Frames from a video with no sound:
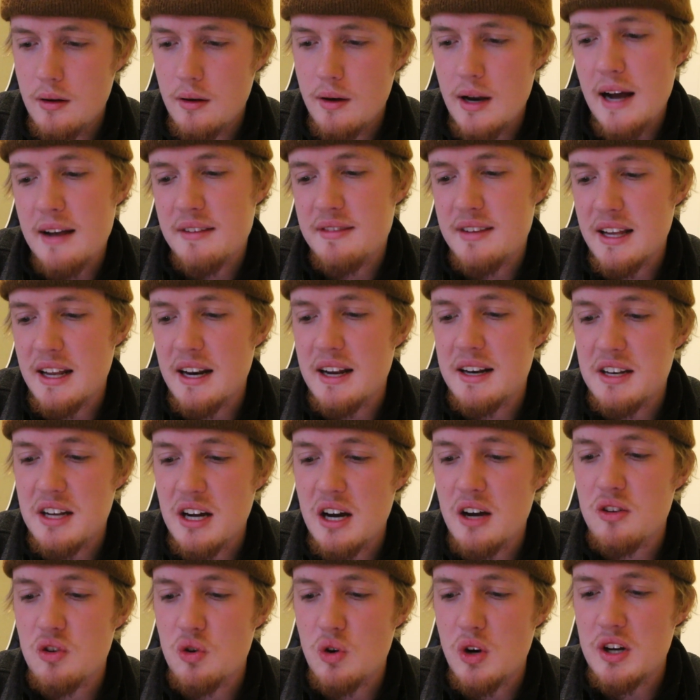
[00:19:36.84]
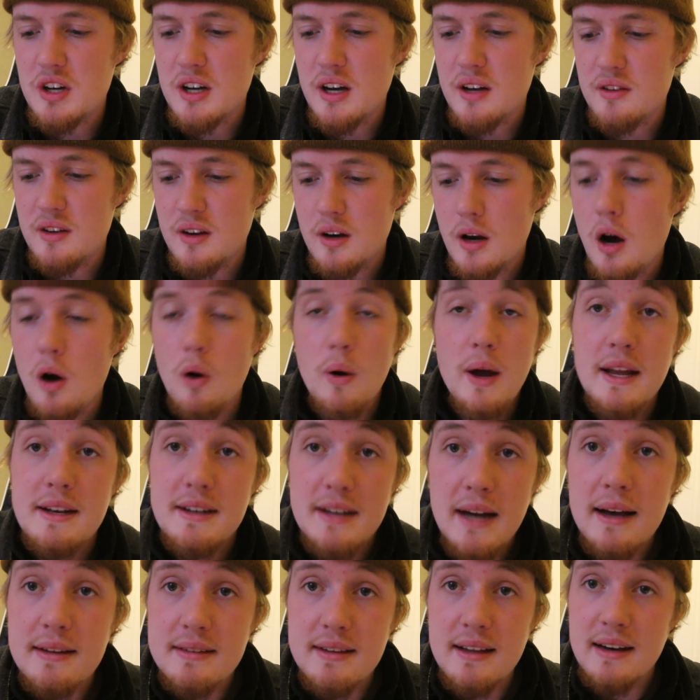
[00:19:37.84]
Not saying it does or it doesn't. No, it
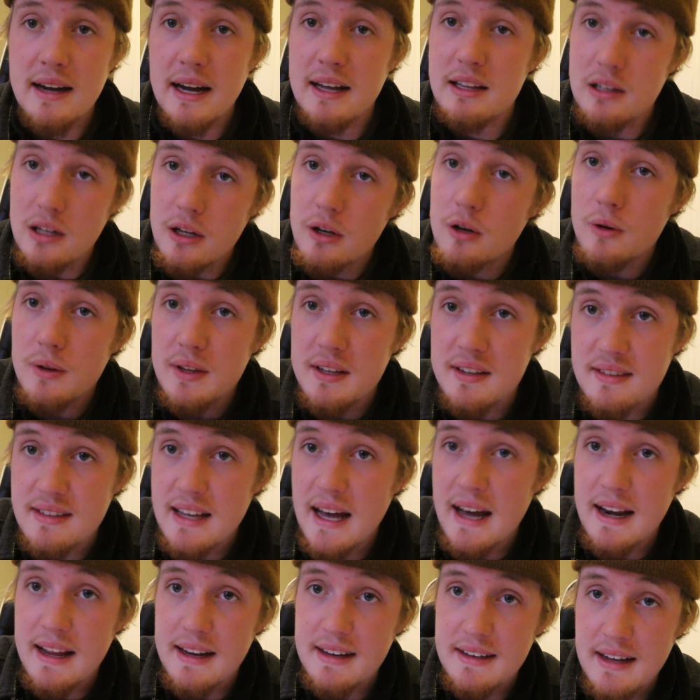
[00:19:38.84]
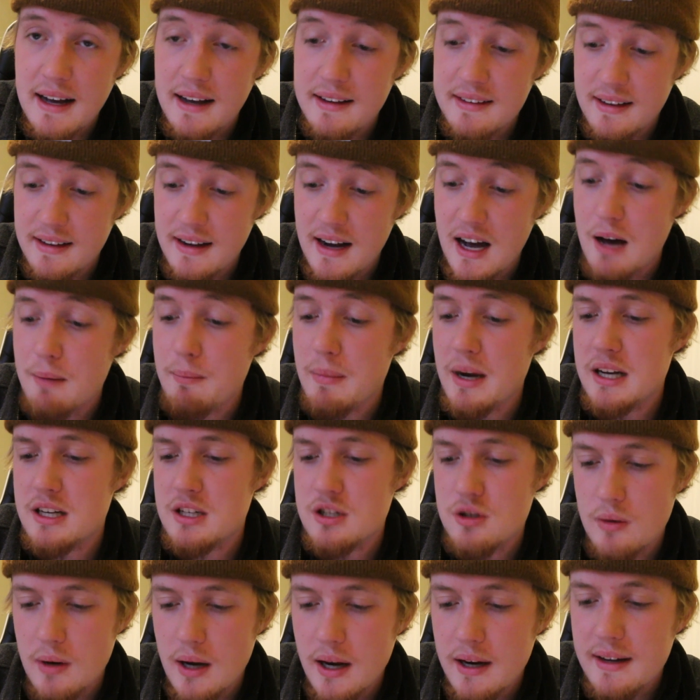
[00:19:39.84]
doesn't. I literally said it doesn't on my
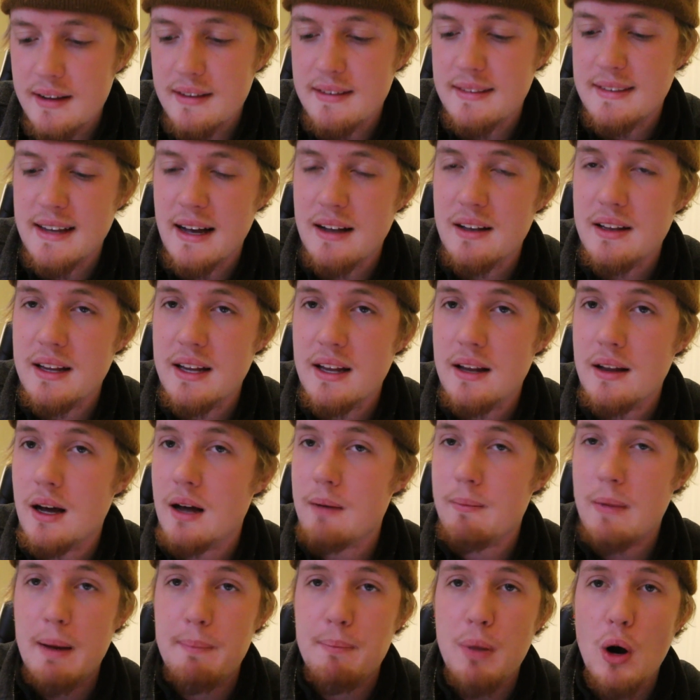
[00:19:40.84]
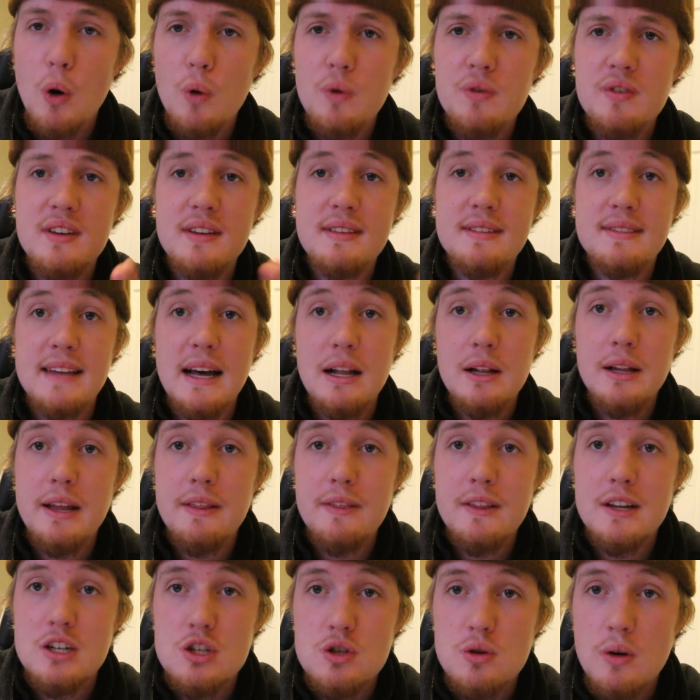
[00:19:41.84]
post
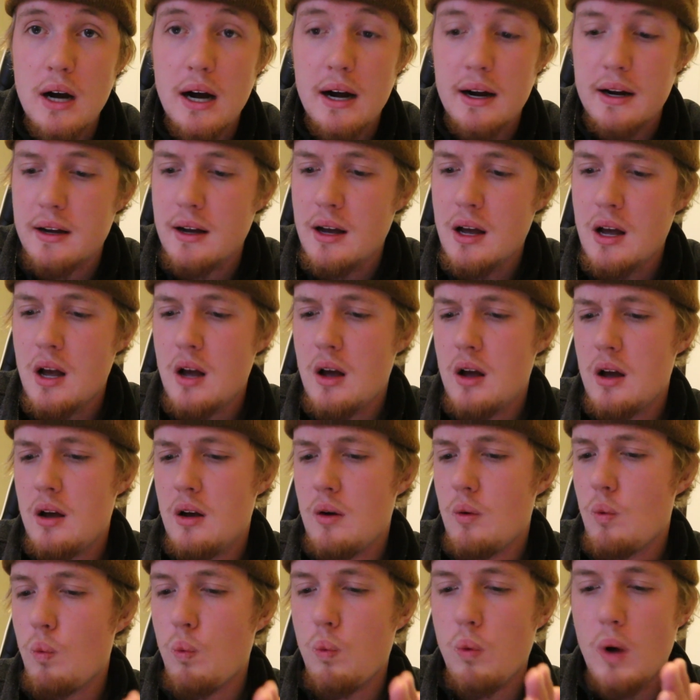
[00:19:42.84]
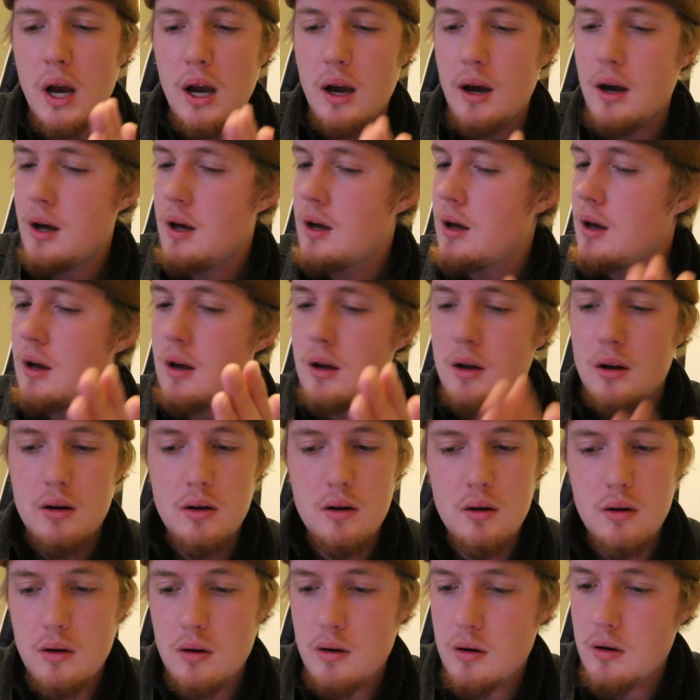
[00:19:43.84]
selling the truck.
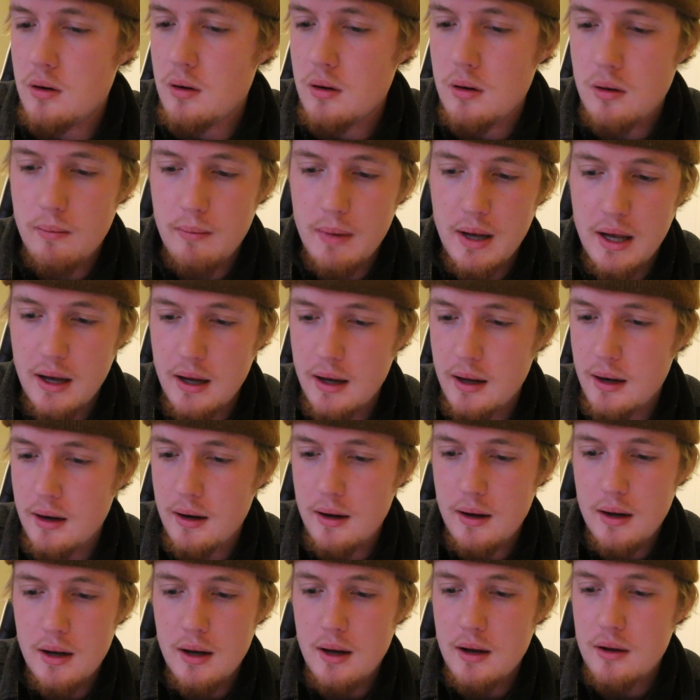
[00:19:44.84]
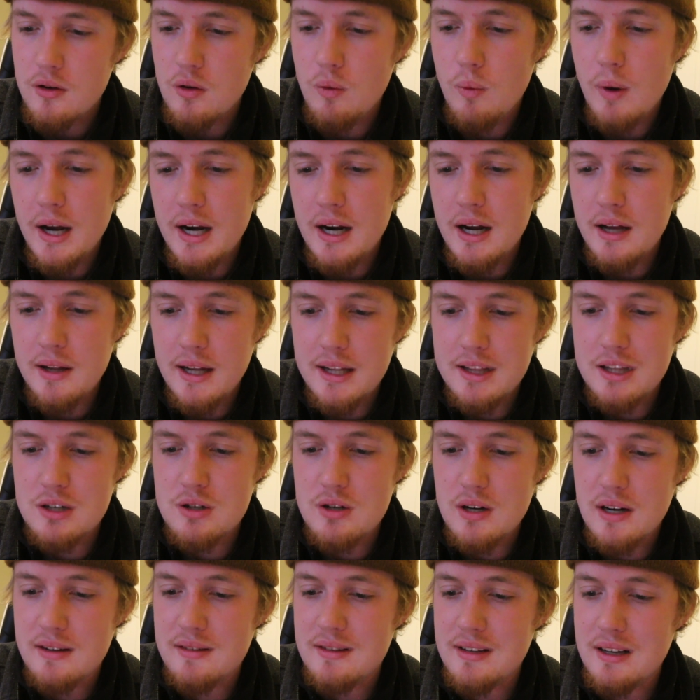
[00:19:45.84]
Oh man. So why not let the
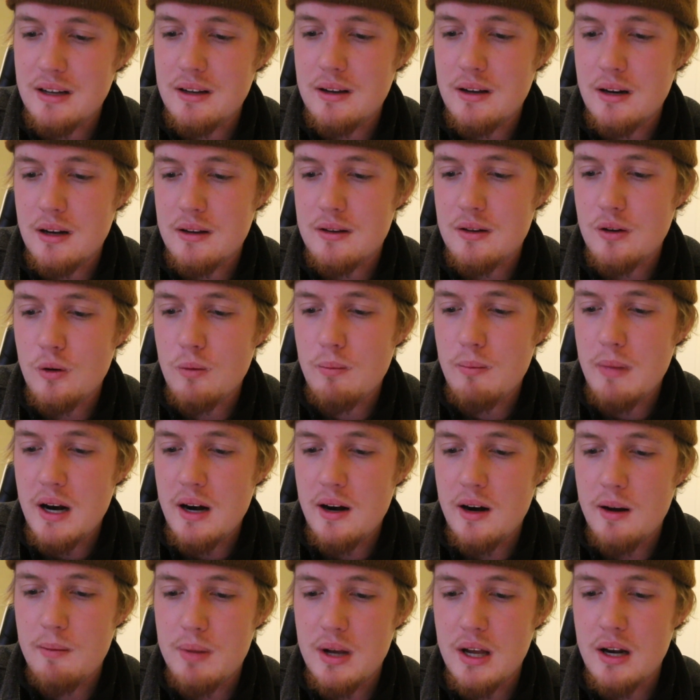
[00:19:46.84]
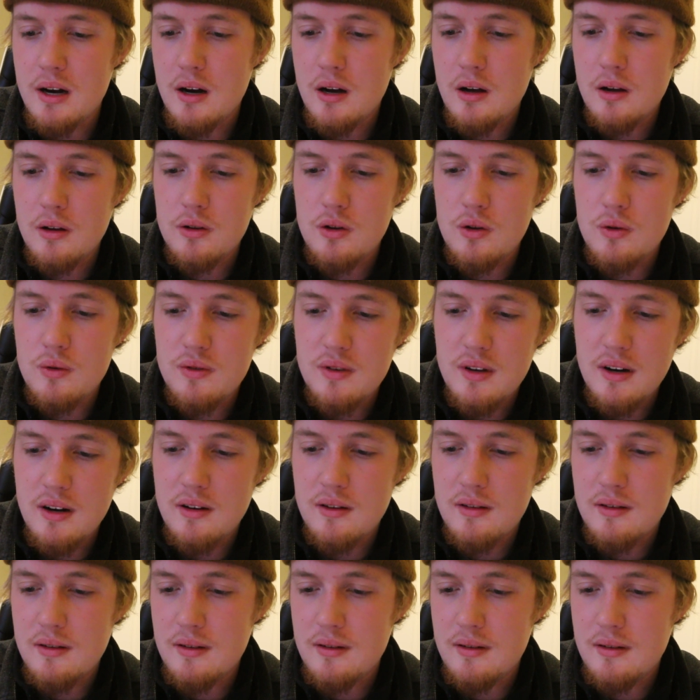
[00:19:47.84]
truck sell on its own merit? Being all you
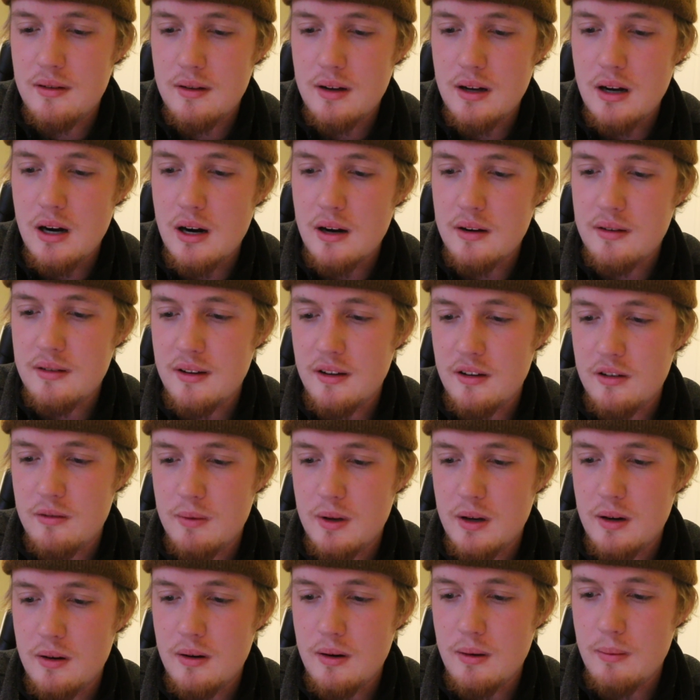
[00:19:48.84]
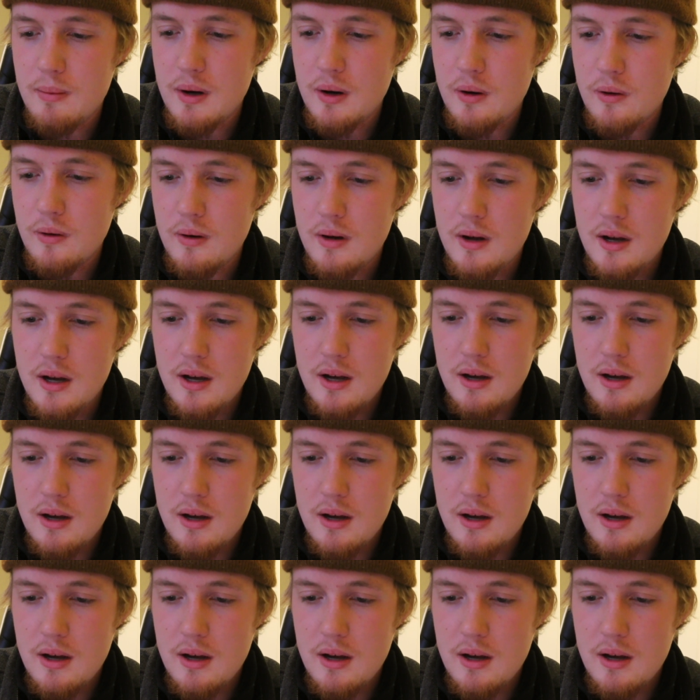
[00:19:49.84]
car salesman about